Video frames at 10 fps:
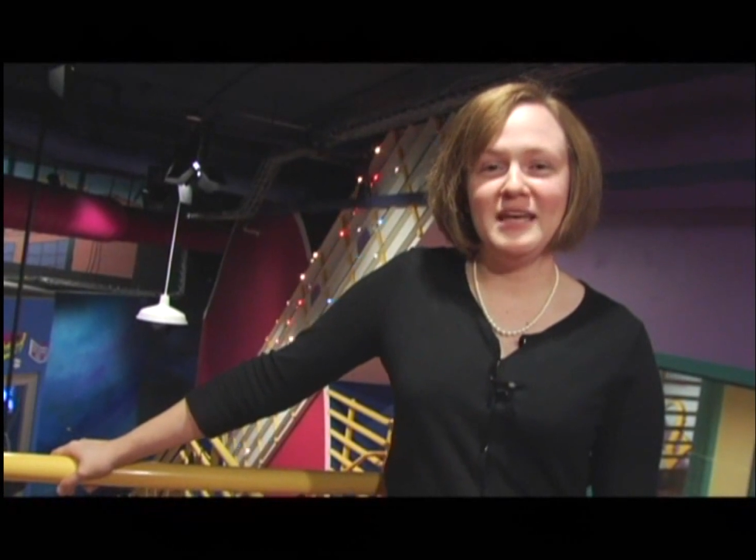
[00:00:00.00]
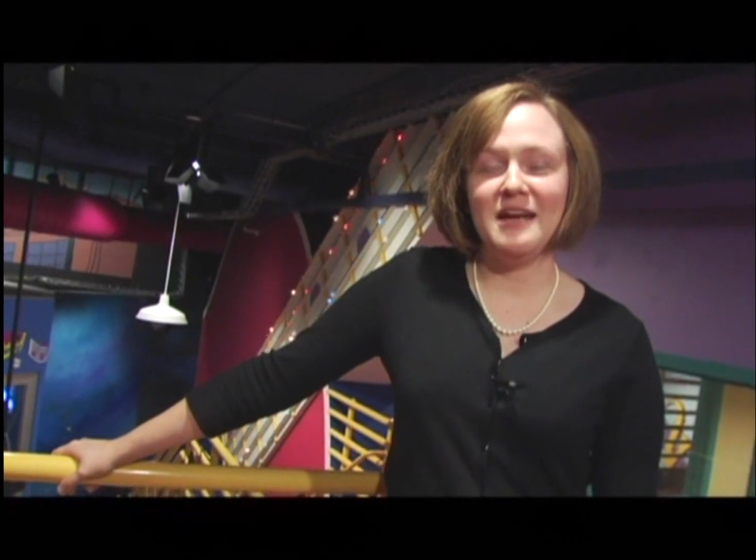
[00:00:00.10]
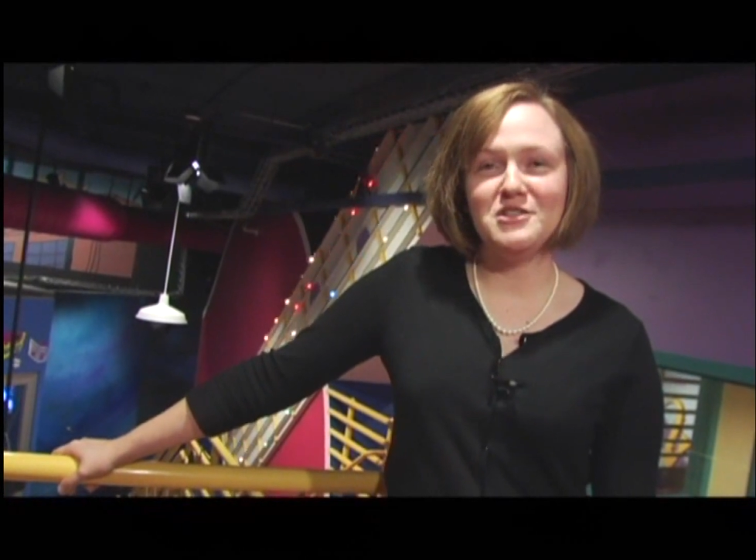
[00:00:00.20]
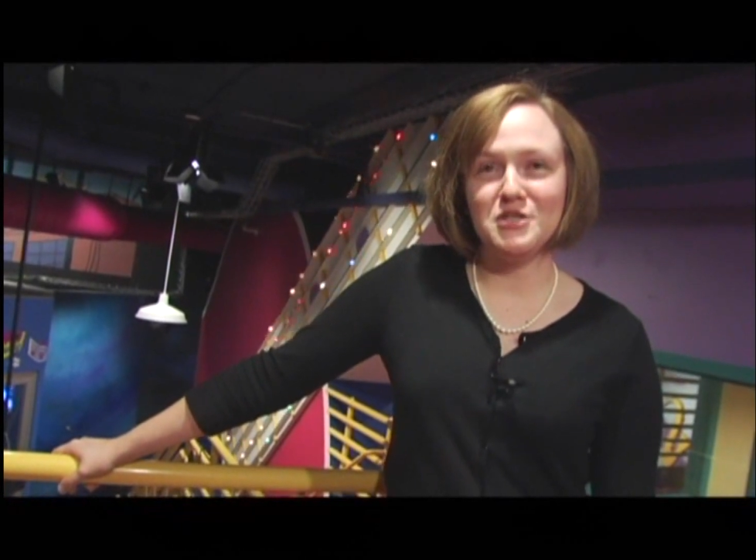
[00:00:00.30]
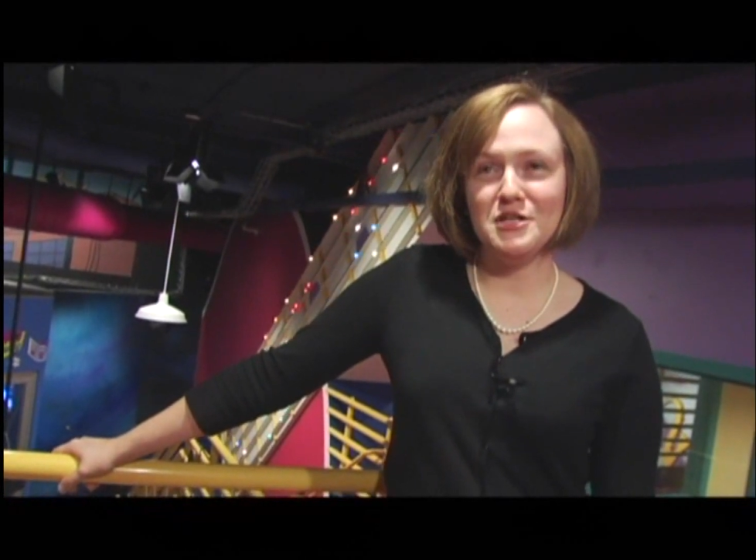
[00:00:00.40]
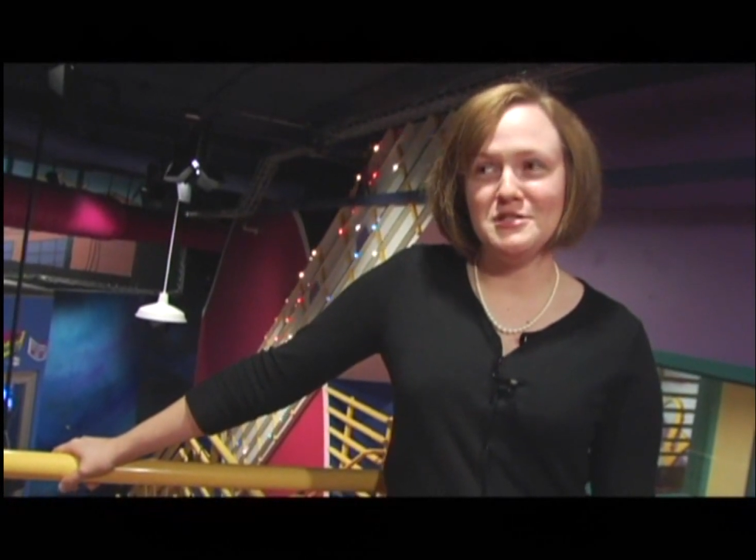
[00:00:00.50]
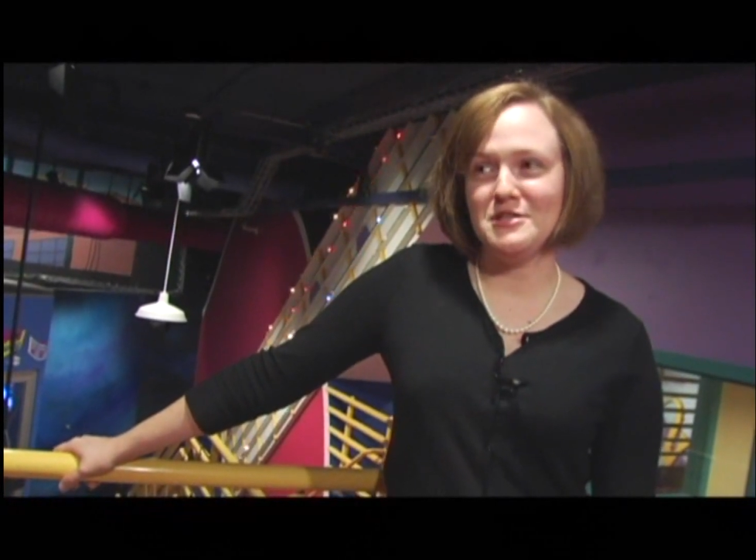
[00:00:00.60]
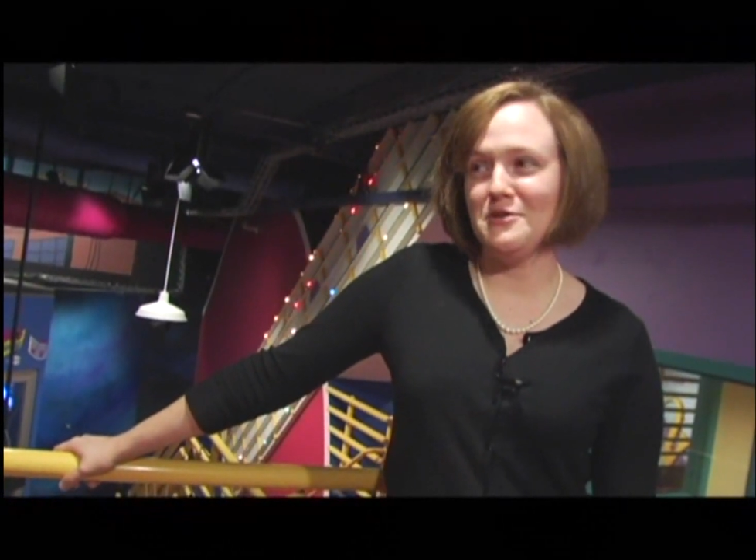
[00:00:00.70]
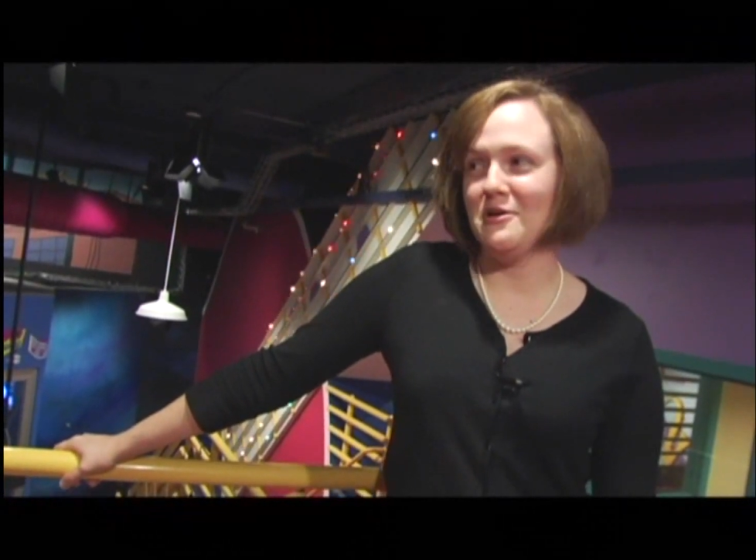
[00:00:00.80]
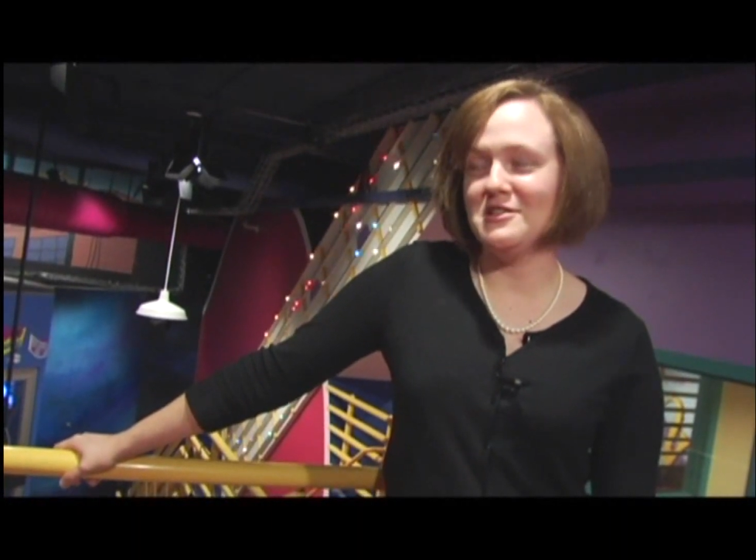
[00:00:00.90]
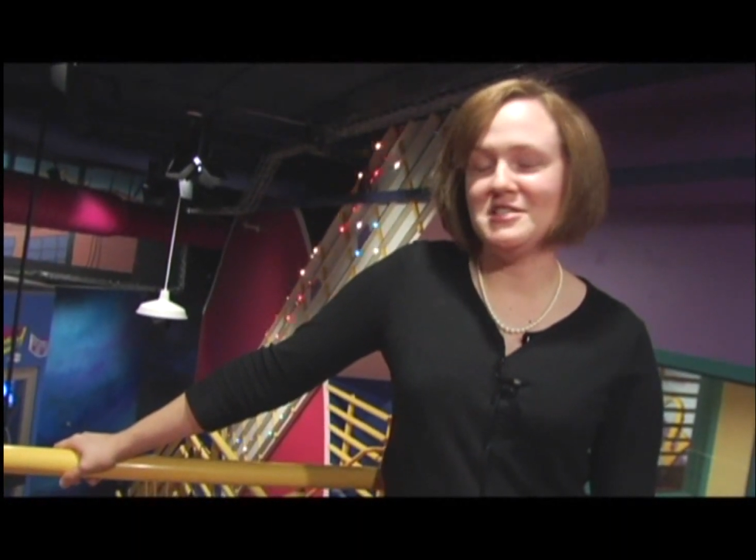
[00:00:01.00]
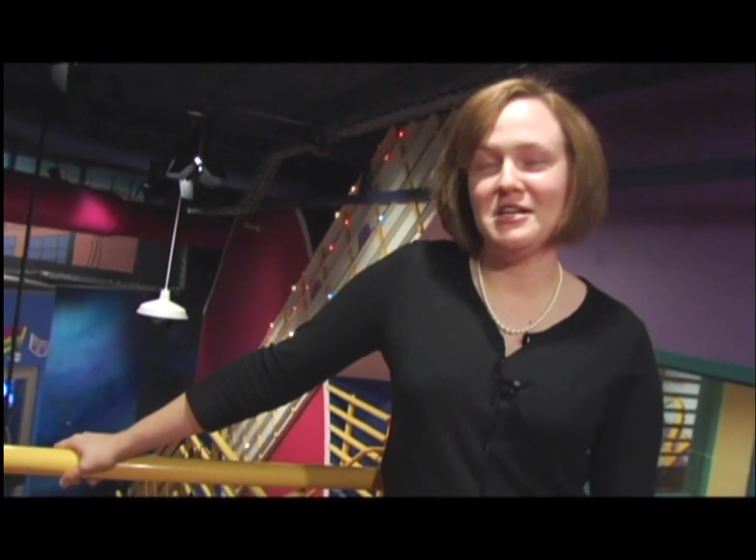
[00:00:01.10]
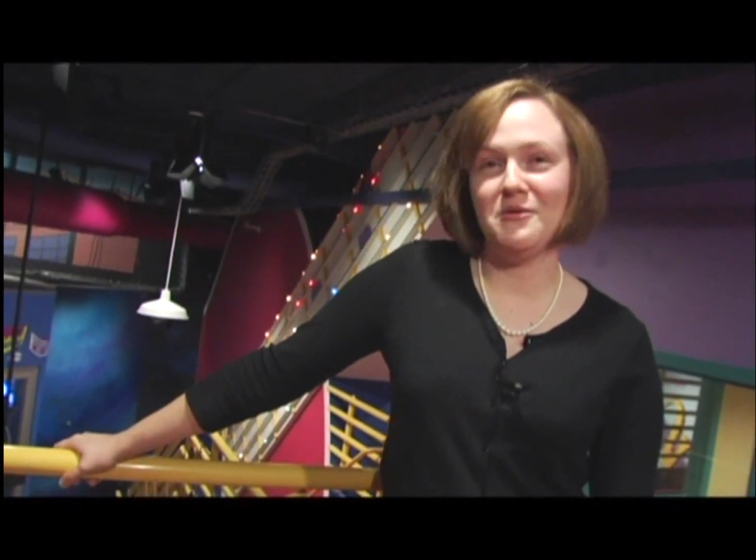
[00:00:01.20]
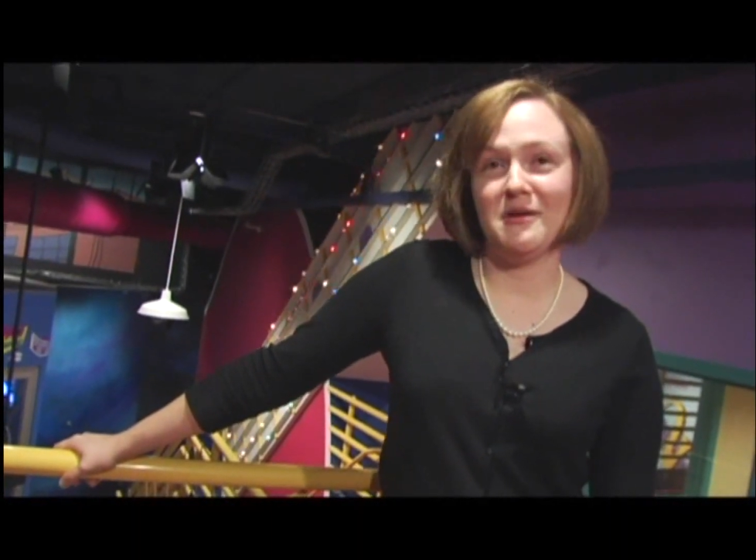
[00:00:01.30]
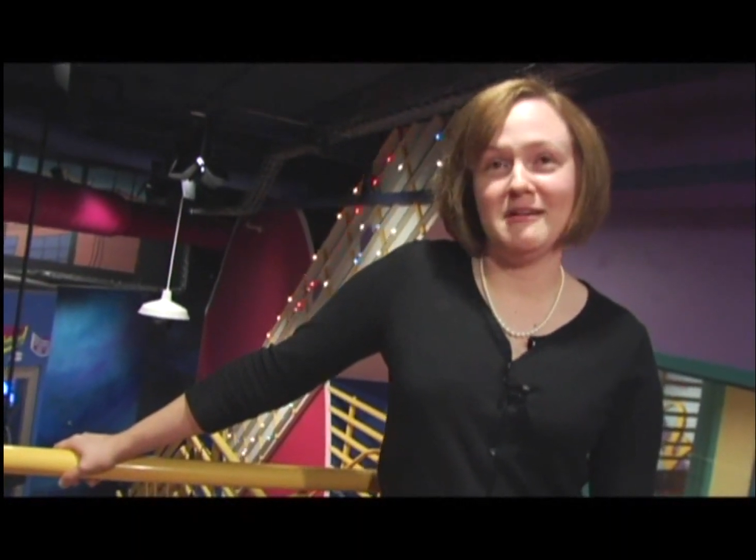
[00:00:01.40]
get out your kazoo on
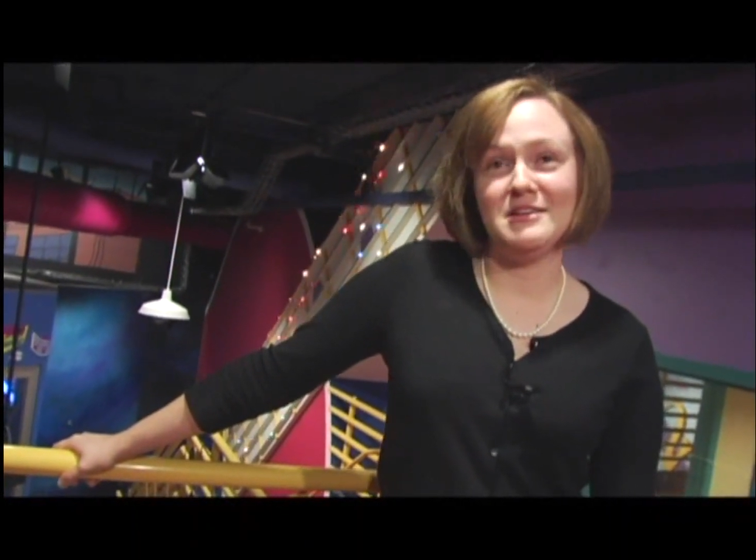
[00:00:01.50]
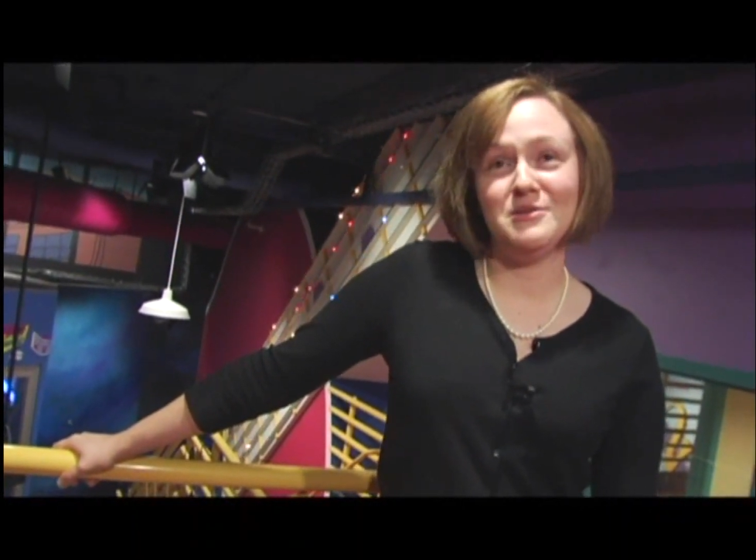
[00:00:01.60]
January